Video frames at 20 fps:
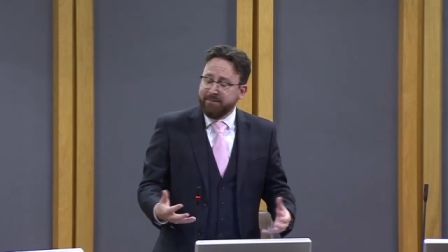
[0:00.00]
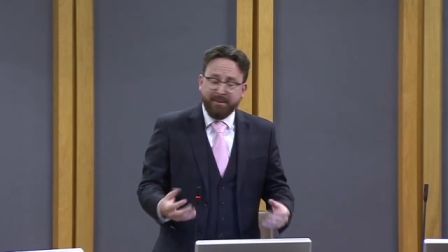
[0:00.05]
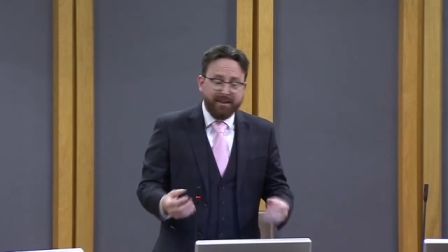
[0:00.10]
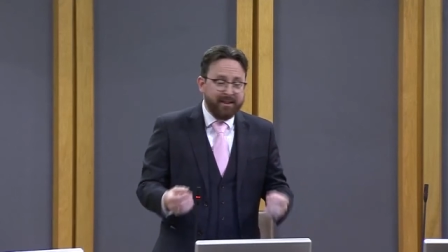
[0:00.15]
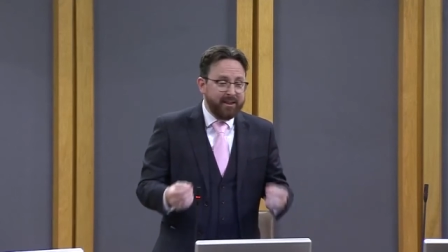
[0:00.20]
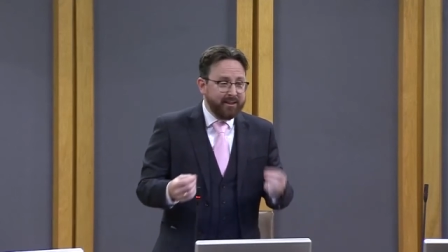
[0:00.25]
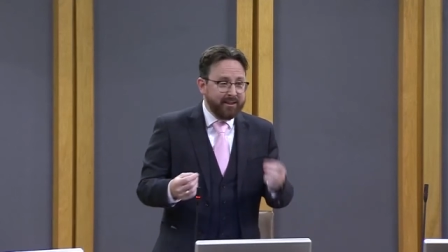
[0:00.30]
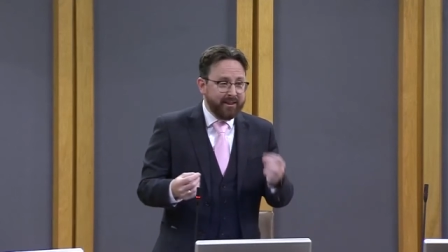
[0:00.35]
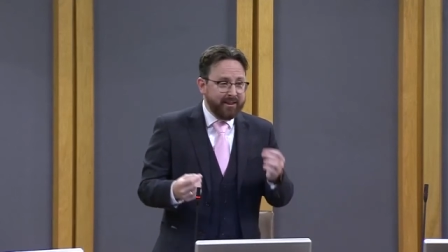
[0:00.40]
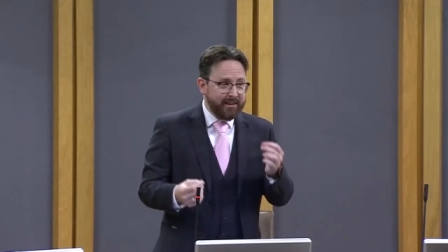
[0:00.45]

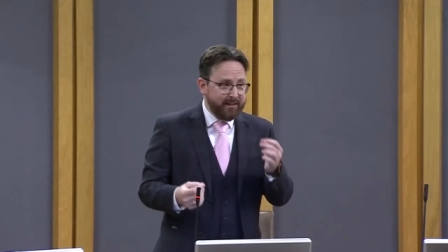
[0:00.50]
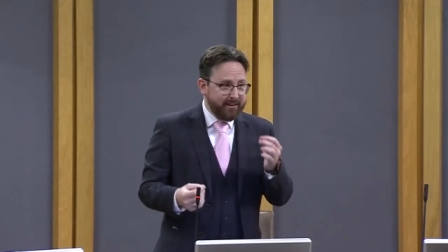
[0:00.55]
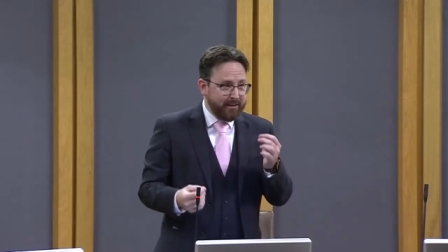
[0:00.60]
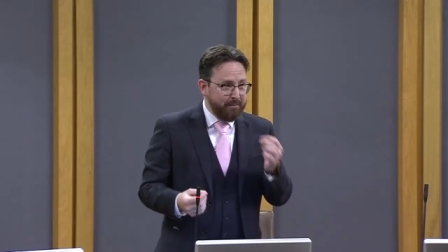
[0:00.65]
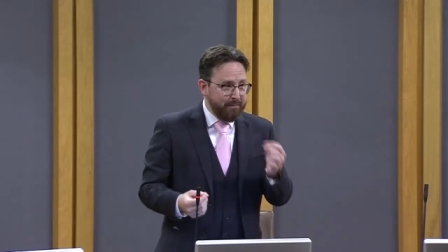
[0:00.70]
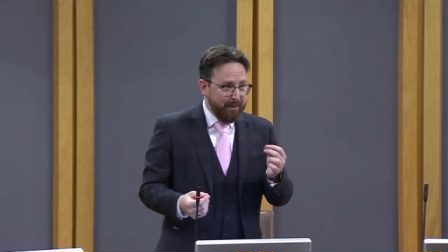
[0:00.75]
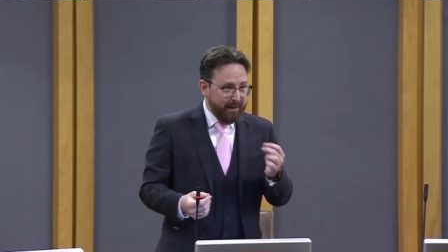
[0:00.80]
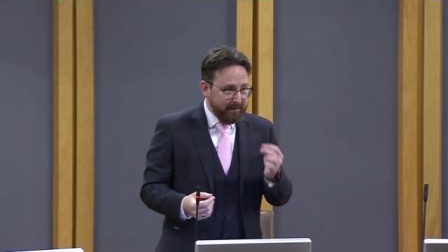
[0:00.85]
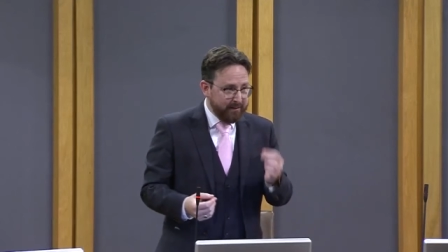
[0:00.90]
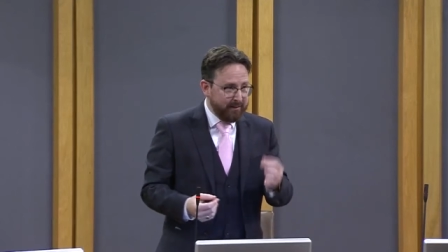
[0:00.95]
because it is
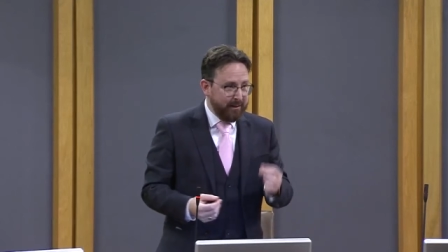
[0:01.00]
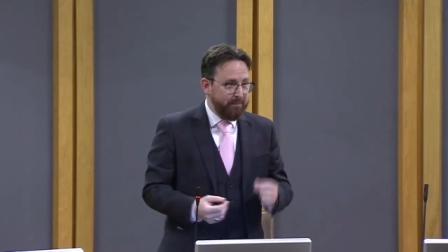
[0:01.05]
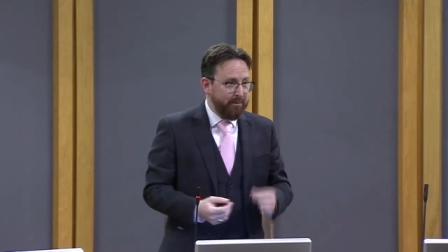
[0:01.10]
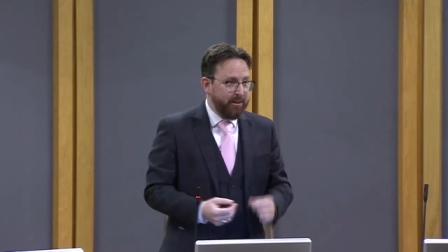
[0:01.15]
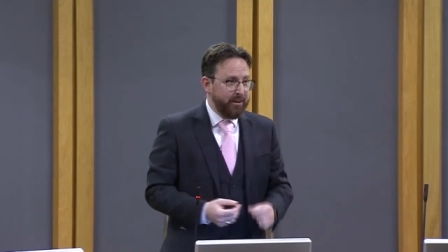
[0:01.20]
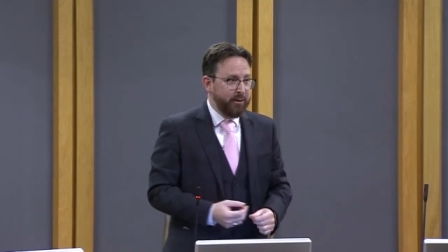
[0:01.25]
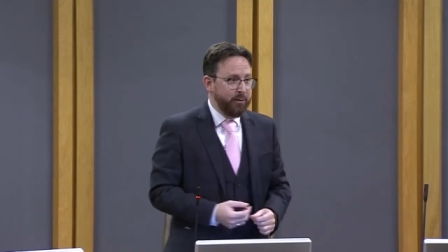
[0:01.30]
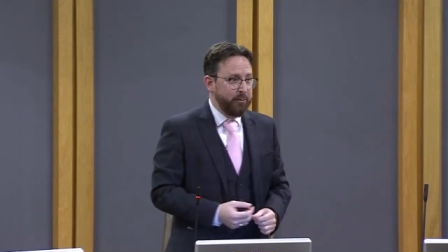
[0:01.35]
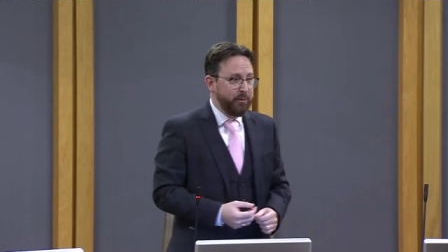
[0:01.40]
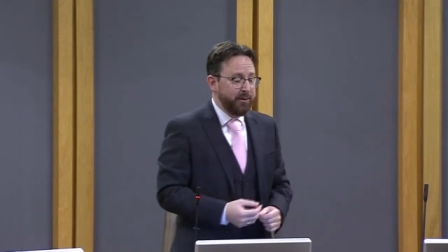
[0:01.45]
the best
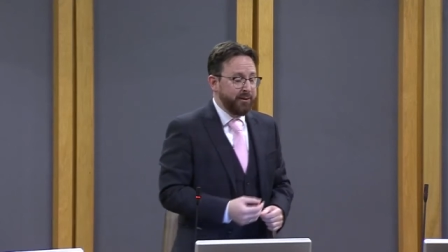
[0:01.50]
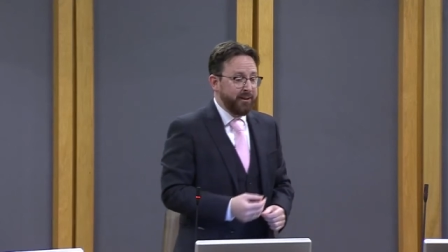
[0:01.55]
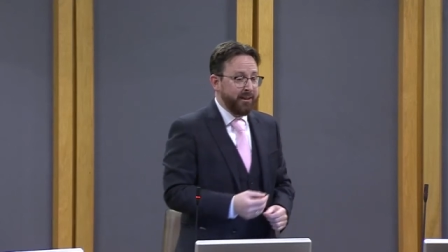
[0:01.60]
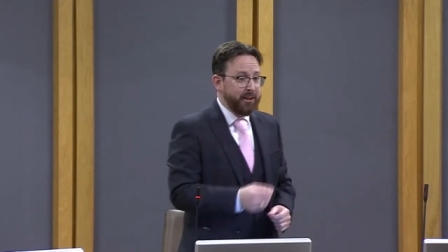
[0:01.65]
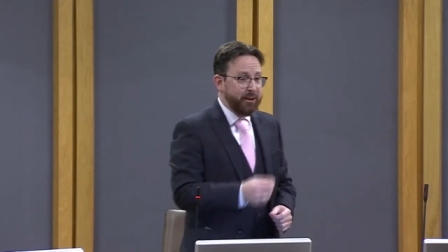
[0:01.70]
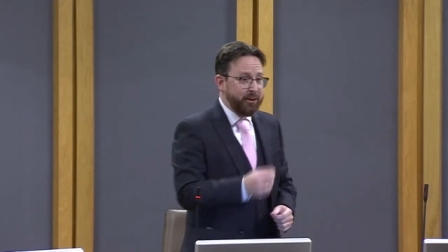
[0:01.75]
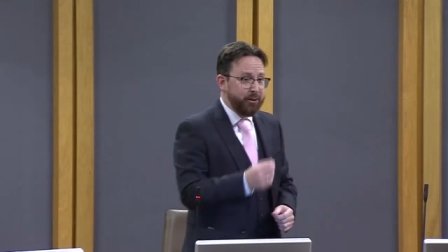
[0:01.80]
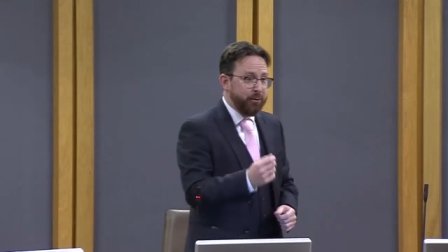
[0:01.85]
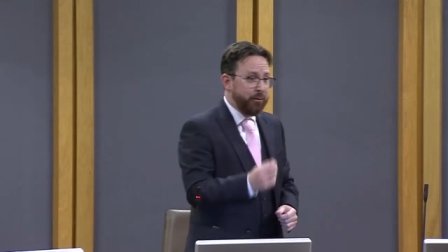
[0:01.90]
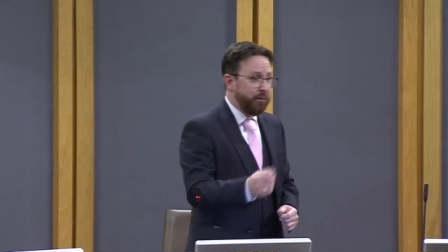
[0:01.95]
summaries you will
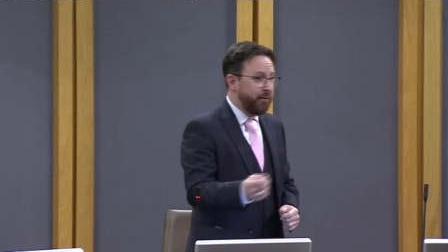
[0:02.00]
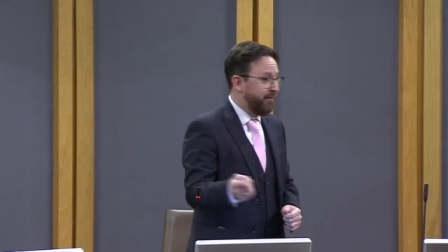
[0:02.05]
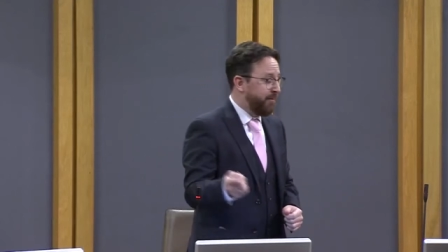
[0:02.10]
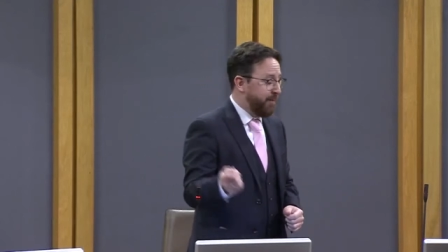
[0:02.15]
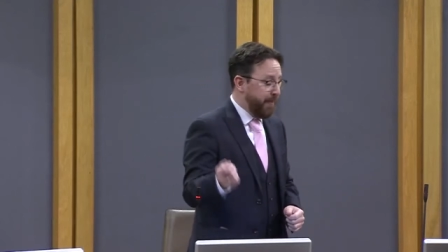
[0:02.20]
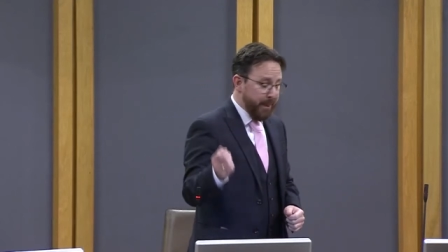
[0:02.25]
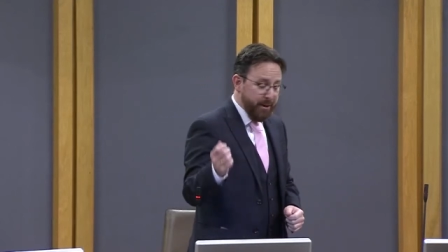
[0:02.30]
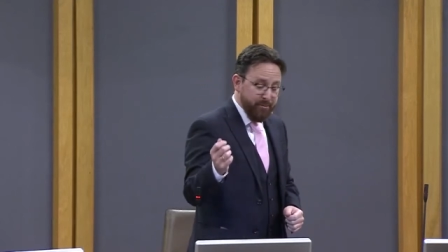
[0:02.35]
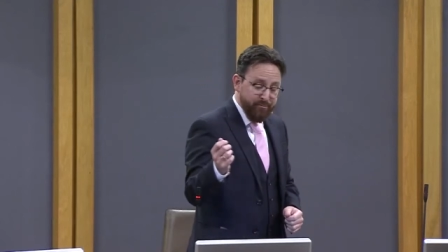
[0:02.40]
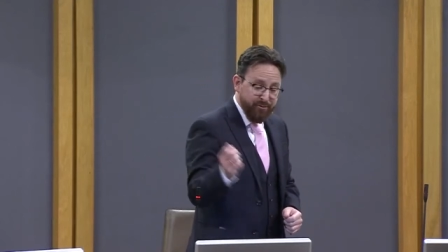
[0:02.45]
see, short of
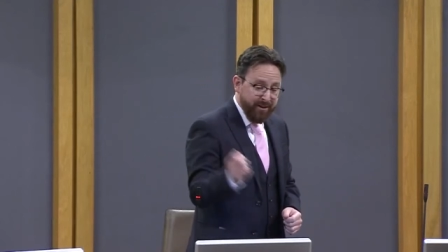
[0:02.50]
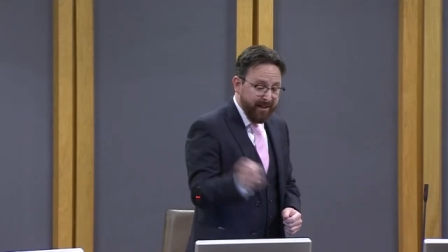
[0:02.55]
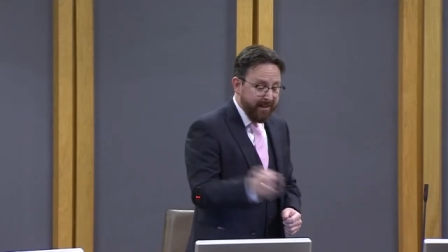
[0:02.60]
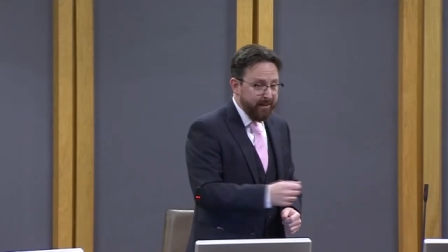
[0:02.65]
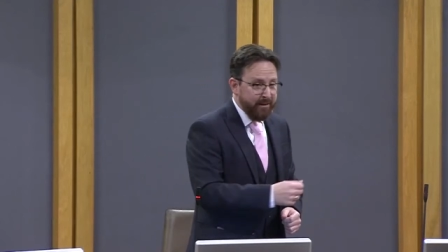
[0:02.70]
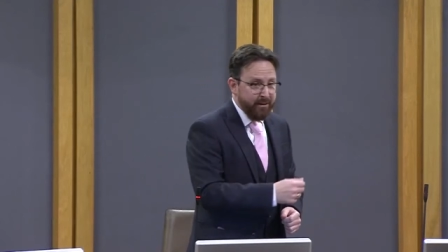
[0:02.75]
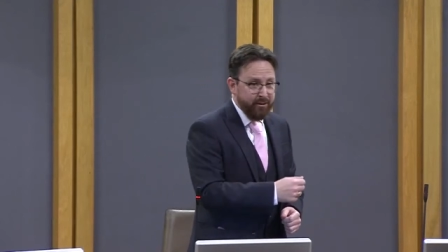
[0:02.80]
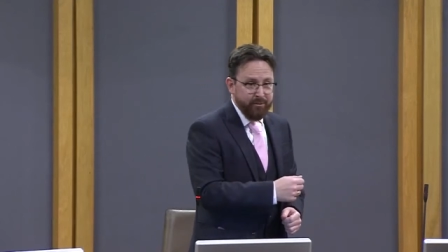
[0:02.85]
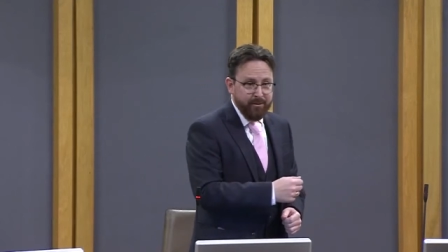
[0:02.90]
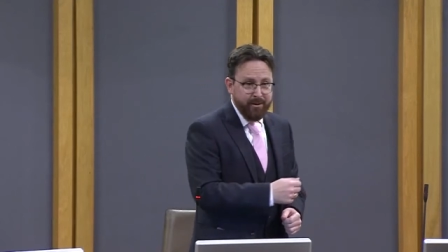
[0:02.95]

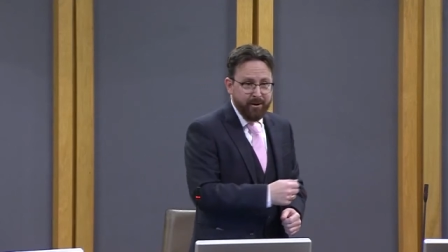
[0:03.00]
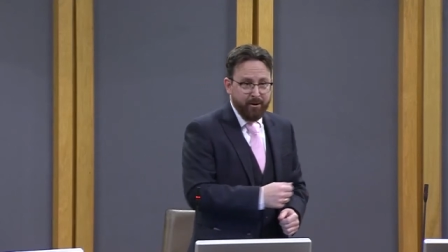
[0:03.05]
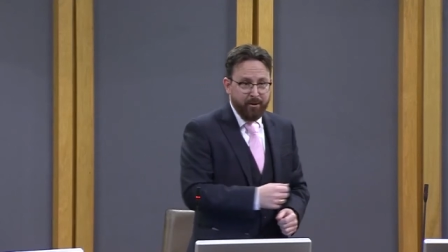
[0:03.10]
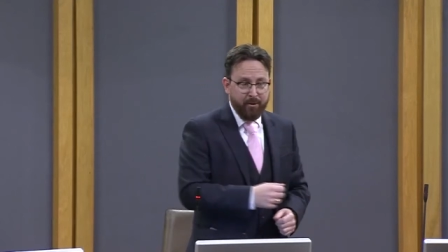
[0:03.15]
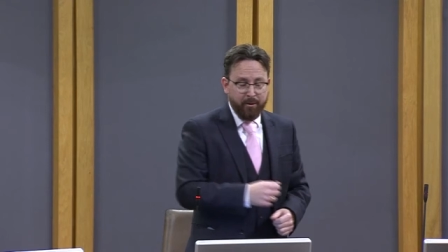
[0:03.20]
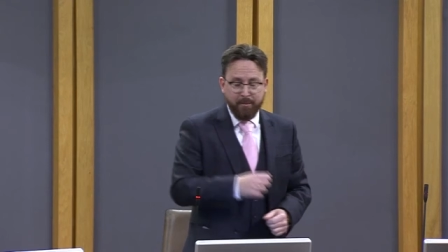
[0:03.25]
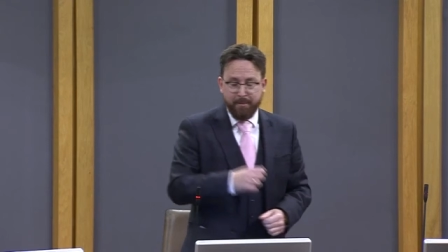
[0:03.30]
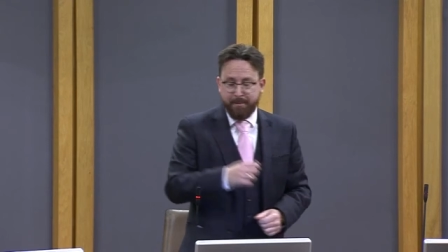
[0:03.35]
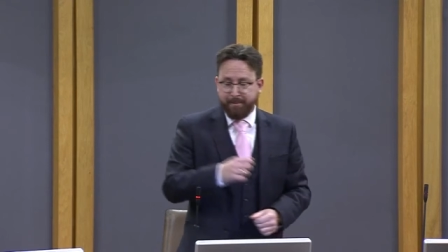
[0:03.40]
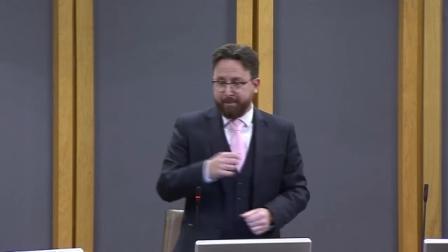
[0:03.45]
reading through the
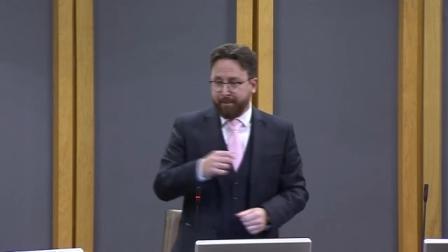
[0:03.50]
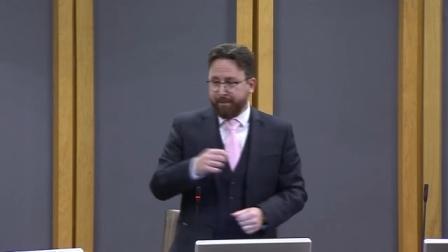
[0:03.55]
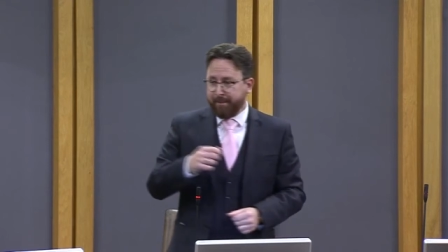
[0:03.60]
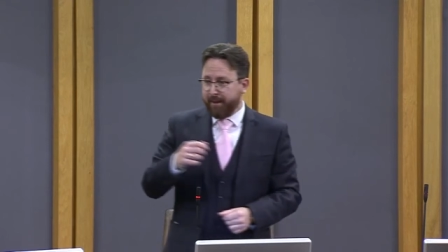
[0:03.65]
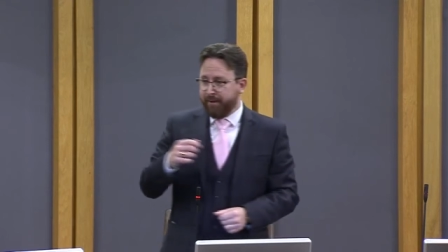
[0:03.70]
whole